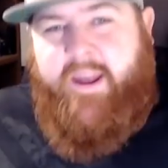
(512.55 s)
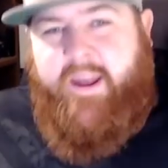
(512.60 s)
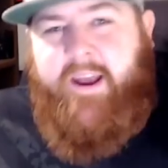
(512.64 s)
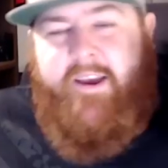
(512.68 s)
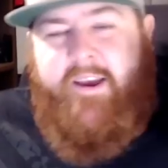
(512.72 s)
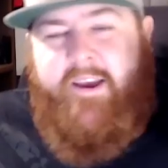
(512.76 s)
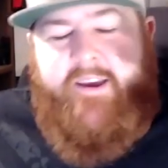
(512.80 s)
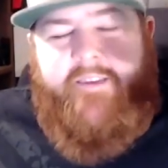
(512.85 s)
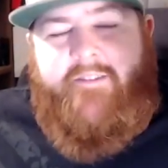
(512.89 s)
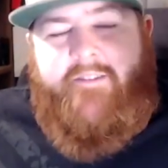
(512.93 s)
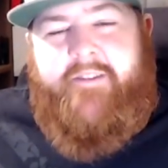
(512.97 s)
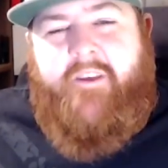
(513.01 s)

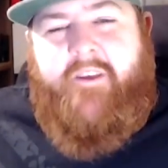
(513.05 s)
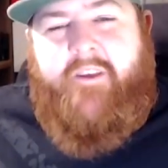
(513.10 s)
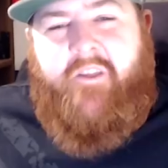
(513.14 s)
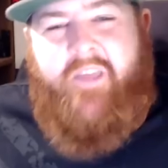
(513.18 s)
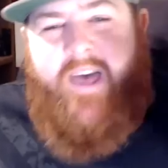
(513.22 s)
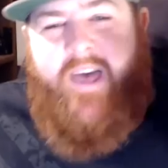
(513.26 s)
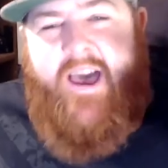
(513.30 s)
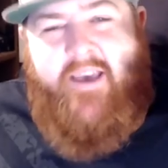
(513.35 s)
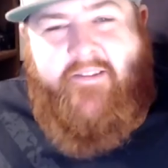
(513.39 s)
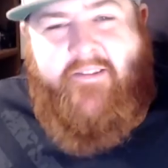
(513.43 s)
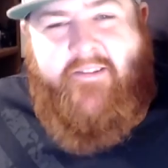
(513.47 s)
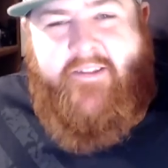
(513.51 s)
guess the
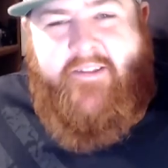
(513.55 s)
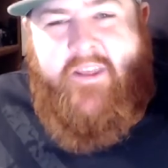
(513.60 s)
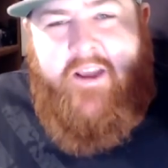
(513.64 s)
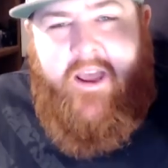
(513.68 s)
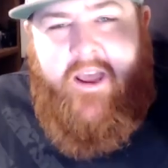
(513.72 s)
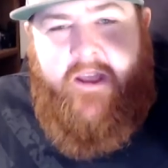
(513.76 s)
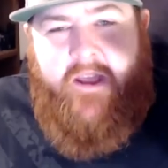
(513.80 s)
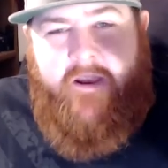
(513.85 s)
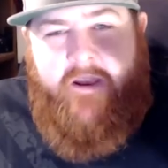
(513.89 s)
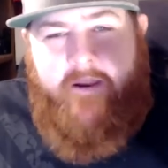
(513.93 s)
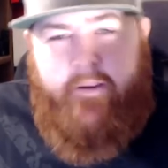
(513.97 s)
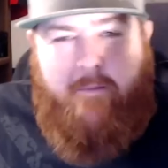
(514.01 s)
last thing I
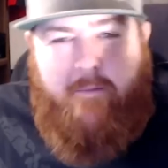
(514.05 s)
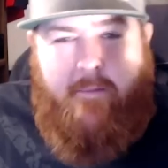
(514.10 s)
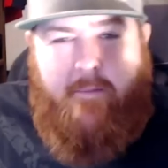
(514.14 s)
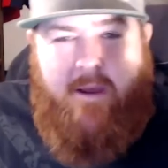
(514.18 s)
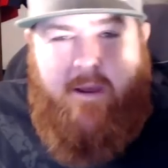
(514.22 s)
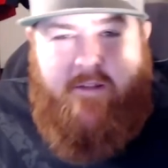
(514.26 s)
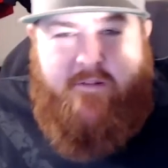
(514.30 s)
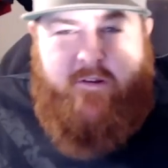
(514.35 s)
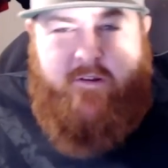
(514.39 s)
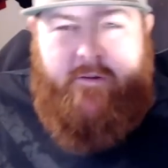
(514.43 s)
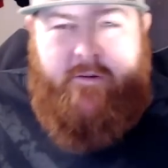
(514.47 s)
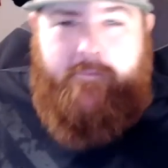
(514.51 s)
need to
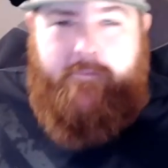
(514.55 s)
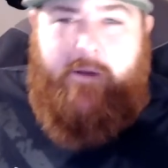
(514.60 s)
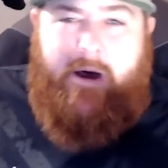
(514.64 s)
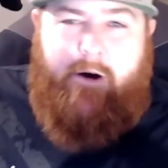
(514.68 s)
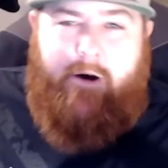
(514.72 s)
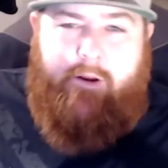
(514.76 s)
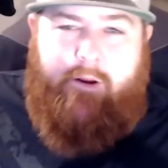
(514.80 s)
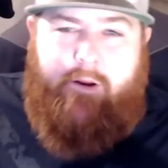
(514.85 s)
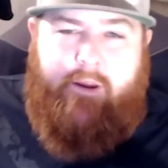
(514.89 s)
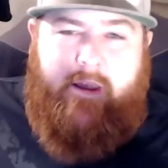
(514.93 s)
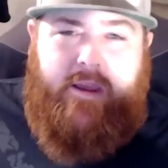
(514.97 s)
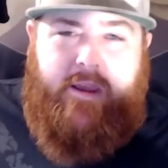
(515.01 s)
mention about
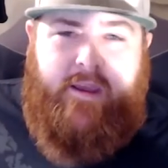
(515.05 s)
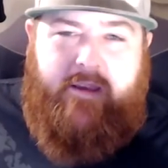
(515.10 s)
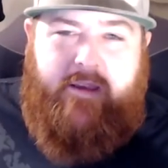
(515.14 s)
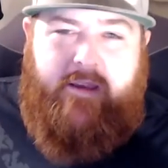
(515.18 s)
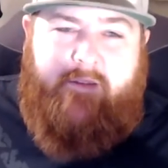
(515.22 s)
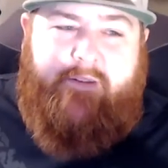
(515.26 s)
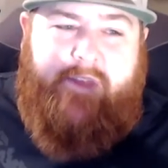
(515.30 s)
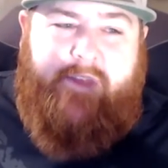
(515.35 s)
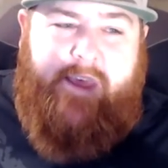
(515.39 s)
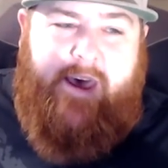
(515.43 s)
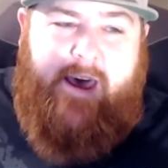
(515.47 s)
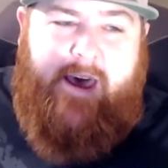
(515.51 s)
it is
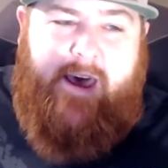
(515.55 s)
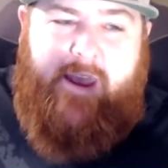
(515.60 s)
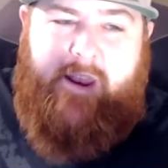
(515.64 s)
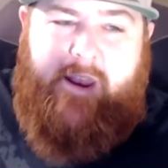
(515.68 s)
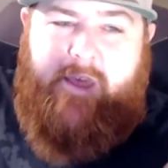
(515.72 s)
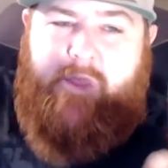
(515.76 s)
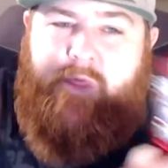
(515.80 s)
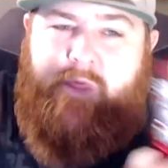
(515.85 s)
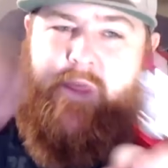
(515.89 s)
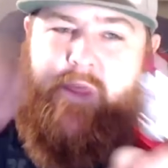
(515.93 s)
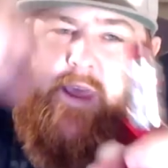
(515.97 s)
that they